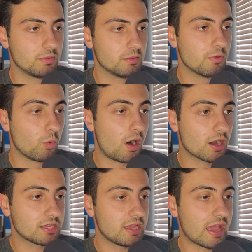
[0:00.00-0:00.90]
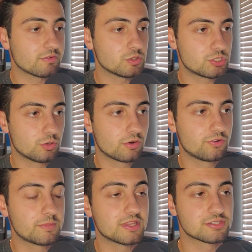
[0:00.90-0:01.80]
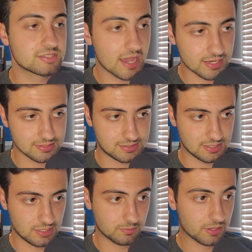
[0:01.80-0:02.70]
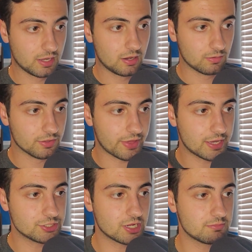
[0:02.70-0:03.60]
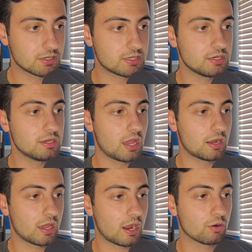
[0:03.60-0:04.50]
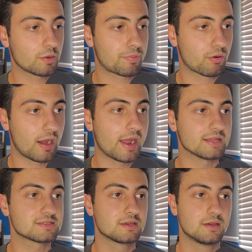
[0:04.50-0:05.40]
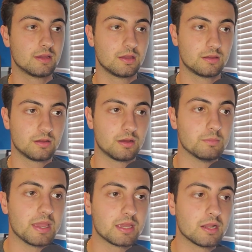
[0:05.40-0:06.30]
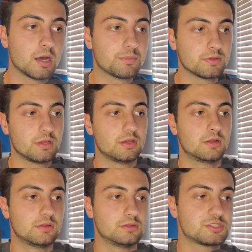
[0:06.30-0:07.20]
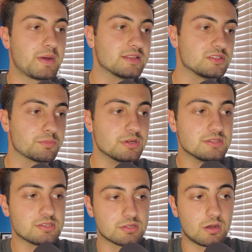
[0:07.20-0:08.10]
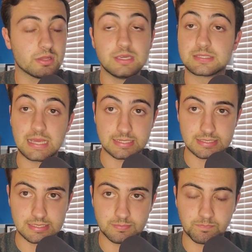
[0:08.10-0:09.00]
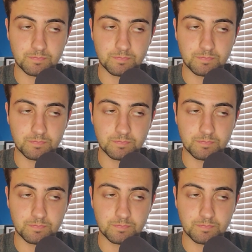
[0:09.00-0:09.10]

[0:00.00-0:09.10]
Milwaukee having 2 of them in the second team with A.J. McKee and Eric Pratt making up spots in the preseason all-league second team.